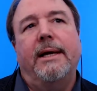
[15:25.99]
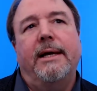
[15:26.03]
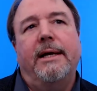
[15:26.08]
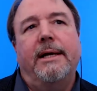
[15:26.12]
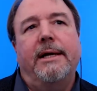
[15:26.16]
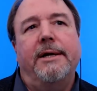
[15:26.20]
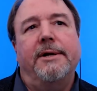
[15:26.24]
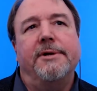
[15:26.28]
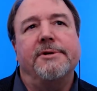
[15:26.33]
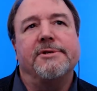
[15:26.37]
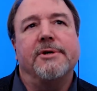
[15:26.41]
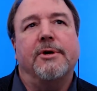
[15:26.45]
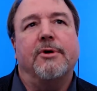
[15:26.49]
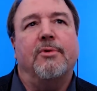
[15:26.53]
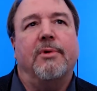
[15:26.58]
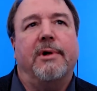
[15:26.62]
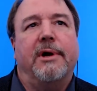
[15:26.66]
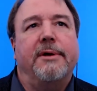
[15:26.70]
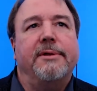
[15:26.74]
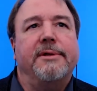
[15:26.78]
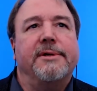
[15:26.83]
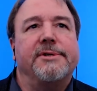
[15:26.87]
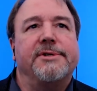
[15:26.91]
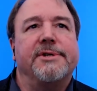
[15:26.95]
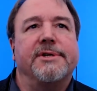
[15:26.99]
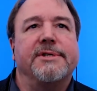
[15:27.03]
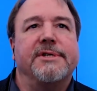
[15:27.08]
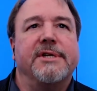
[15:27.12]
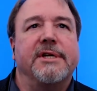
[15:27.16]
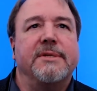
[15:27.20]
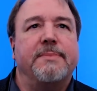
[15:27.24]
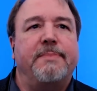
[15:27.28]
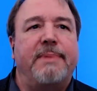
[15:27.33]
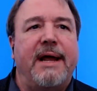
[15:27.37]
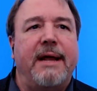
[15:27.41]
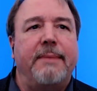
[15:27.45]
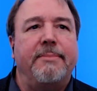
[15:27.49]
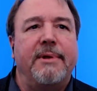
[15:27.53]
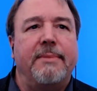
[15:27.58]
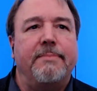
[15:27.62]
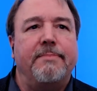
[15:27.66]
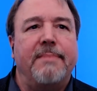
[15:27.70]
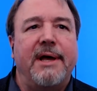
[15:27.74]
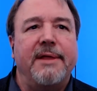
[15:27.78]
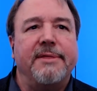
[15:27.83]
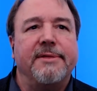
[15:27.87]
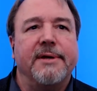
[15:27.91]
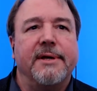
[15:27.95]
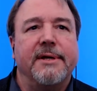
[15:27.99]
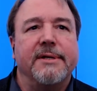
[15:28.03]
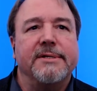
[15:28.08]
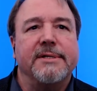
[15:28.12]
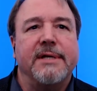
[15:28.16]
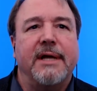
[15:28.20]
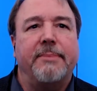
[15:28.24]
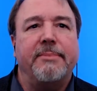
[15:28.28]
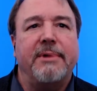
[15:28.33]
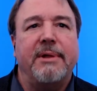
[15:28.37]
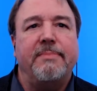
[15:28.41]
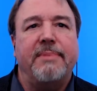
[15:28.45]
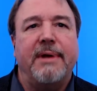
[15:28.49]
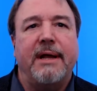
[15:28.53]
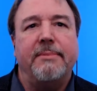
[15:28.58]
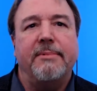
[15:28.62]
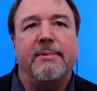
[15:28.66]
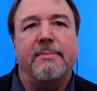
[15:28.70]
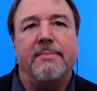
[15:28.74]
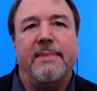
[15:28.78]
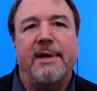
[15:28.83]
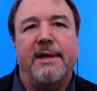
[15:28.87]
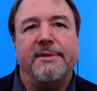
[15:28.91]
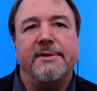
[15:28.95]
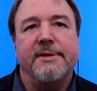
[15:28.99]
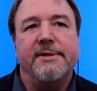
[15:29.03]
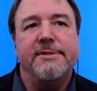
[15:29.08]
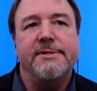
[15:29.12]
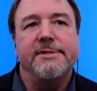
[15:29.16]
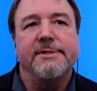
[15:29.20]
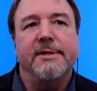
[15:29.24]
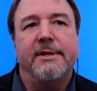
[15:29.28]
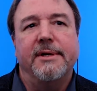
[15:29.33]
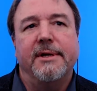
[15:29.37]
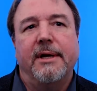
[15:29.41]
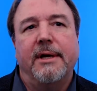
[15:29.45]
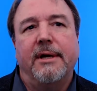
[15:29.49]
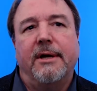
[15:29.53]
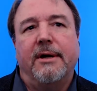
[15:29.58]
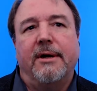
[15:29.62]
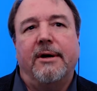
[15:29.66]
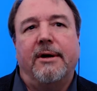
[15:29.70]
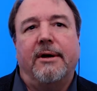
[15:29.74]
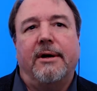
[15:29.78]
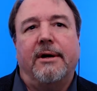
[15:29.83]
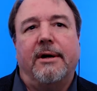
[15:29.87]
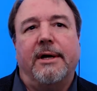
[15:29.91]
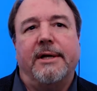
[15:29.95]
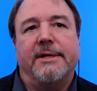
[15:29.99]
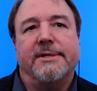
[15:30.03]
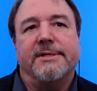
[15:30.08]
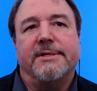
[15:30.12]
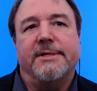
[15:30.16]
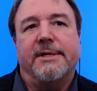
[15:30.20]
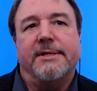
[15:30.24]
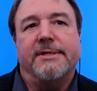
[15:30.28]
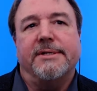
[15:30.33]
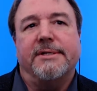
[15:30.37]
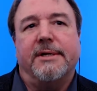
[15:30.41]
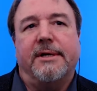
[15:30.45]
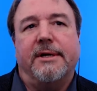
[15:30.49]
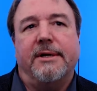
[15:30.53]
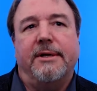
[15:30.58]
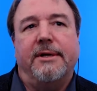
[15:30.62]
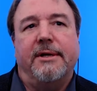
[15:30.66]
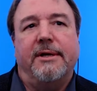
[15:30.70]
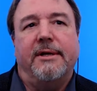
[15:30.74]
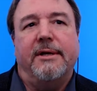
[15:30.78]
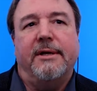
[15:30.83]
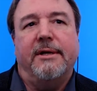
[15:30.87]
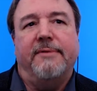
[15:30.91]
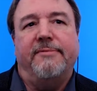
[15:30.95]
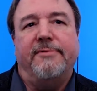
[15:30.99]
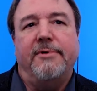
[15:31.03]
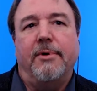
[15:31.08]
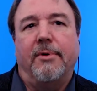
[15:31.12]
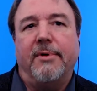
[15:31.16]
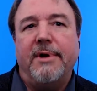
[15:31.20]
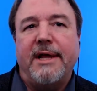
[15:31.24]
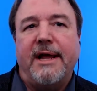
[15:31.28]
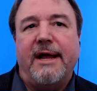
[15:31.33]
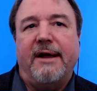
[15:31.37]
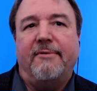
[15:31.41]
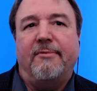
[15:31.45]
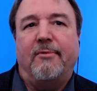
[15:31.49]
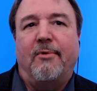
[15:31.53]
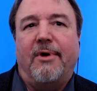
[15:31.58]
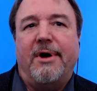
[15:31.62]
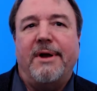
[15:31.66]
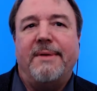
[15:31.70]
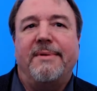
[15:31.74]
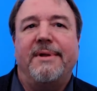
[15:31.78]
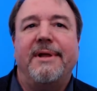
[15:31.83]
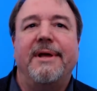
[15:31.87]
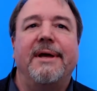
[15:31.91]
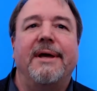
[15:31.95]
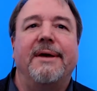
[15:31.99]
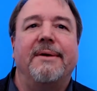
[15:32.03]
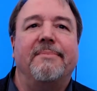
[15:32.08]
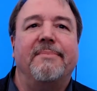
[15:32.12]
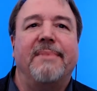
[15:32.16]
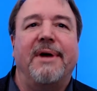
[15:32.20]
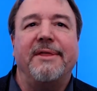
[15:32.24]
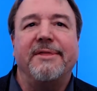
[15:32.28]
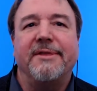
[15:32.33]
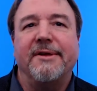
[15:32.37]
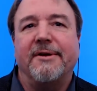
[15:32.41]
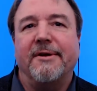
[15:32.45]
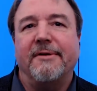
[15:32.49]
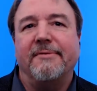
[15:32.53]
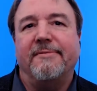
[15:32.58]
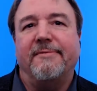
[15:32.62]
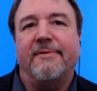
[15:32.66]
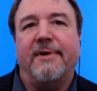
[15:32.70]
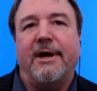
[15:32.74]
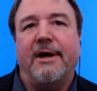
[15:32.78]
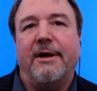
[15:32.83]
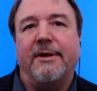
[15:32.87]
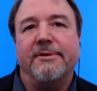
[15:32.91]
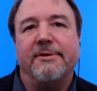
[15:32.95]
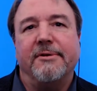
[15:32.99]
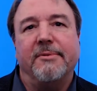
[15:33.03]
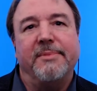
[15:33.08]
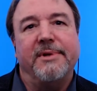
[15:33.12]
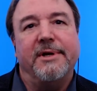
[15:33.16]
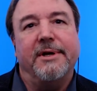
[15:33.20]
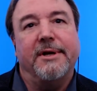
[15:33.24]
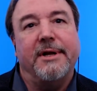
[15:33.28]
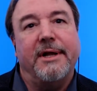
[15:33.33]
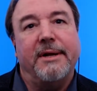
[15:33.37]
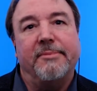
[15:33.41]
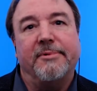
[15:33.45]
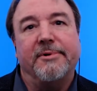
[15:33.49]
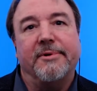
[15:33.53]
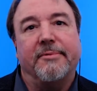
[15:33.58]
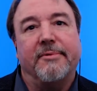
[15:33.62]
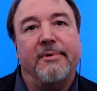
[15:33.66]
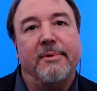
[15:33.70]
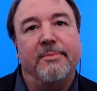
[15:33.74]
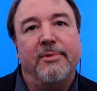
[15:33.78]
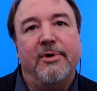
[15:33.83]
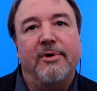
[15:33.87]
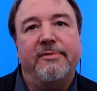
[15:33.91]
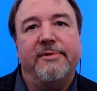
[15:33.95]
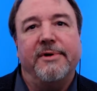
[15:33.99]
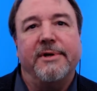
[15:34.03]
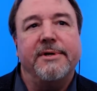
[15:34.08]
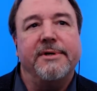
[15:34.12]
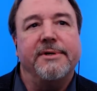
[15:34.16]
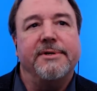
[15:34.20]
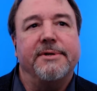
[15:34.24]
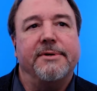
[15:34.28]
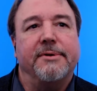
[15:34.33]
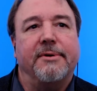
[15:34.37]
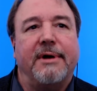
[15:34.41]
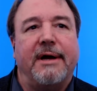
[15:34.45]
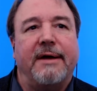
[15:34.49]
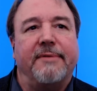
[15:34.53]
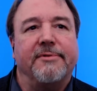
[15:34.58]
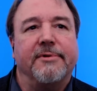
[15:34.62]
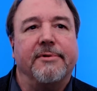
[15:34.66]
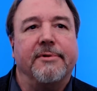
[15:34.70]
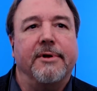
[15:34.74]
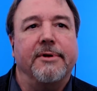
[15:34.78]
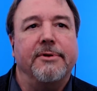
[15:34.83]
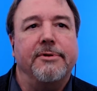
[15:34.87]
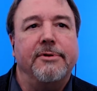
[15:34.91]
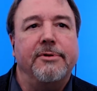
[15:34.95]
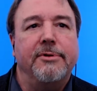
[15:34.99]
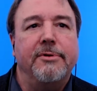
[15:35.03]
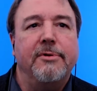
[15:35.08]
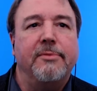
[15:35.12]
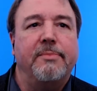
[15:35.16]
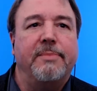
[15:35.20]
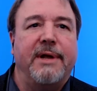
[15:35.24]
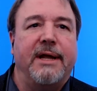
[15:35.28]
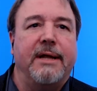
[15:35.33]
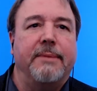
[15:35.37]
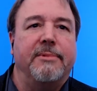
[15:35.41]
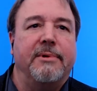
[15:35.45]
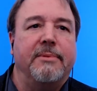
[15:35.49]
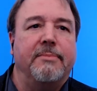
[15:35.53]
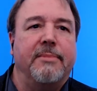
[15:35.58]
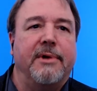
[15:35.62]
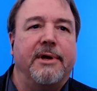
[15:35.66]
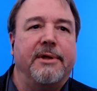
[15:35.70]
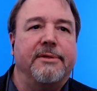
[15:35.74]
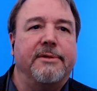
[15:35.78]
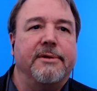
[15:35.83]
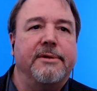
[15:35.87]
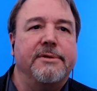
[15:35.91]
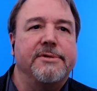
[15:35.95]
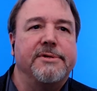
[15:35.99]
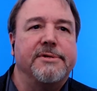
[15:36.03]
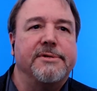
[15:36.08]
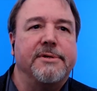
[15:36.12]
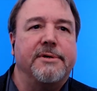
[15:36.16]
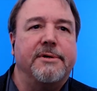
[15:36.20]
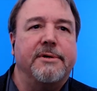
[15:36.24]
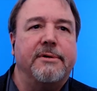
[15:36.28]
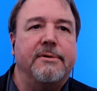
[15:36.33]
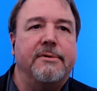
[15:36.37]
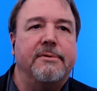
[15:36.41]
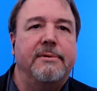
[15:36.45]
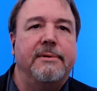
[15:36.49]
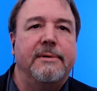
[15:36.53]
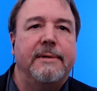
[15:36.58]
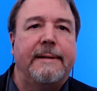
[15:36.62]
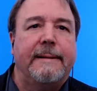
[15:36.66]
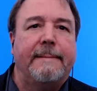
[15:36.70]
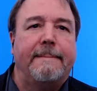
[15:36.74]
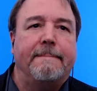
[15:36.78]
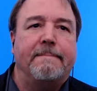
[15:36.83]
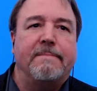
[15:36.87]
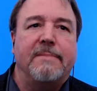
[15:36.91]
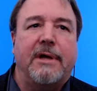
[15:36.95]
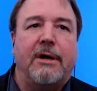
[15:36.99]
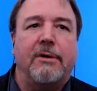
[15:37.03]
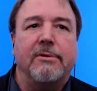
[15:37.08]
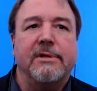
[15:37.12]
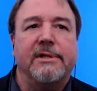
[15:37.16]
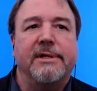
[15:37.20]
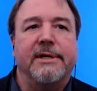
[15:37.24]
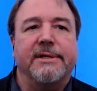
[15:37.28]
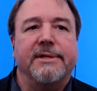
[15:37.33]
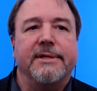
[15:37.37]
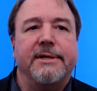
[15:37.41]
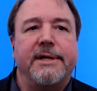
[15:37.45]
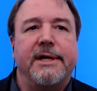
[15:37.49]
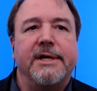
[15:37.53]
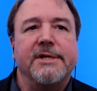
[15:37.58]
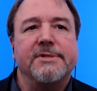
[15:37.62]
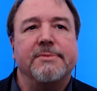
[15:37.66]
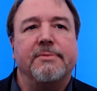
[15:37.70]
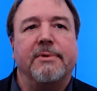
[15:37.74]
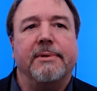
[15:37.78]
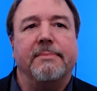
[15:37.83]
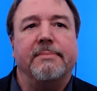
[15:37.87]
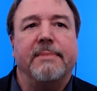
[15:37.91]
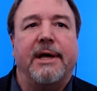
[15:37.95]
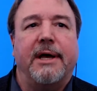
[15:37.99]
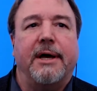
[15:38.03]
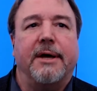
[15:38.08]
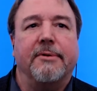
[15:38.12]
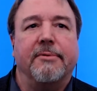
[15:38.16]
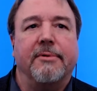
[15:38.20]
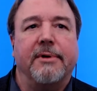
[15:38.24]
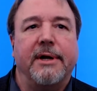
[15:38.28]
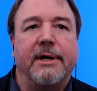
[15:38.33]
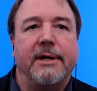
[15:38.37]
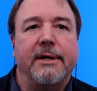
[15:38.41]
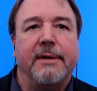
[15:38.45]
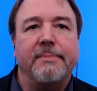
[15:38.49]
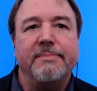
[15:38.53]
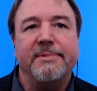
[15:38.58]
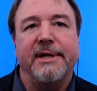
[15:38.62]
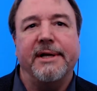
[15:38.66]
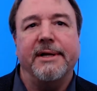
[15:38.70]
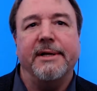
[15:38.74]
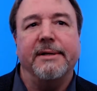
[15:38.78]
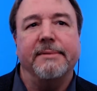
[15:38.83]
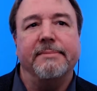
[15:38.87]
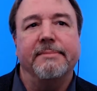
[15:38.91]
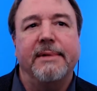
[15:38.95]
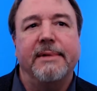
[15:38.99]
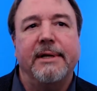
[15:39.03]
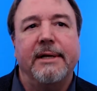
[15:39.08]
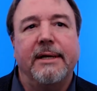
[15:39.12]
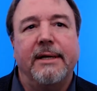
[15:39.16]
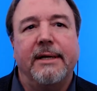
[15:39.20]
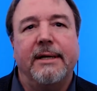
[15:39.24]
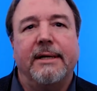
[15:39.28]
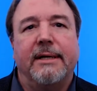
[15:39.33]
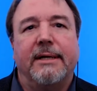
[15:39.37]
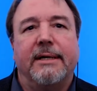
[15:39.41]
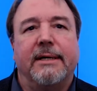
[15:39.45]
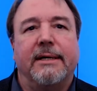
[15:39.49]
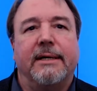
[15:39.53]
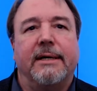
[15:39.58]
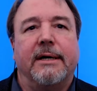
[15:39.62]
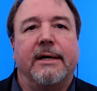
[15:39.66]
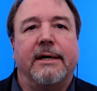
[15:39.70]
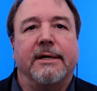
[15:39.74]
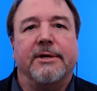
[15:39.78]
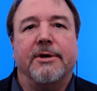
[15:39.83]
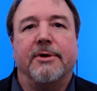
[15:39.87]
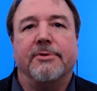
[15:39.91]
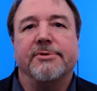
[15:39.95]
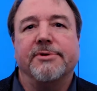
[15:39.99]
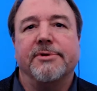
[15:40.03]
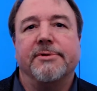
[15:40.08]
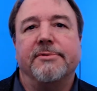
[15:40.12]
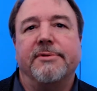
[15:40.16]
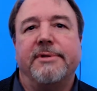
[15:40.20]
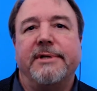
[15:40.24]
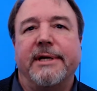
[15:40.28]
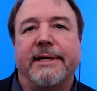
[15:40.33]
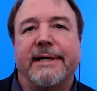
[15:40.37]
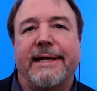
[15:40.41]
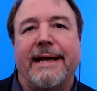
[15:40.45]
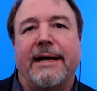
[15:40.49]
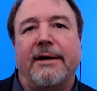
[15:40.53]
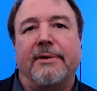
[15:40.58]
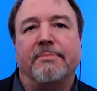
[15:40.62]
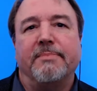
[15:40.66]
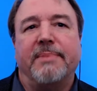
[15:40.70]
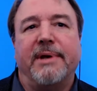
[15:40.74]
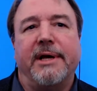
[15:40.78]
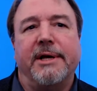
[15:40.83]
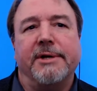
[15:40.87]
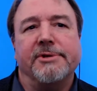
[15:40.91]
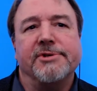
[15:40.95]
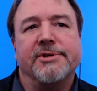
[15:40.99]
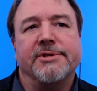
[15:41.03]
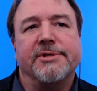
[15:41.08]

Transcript: Here's a query that just says payment methods. How many payment methods? It says if you only have one method on file, you'll be unable to remove it until after a new payment method. So I'll click the next one. How do I update it? I go to the account page.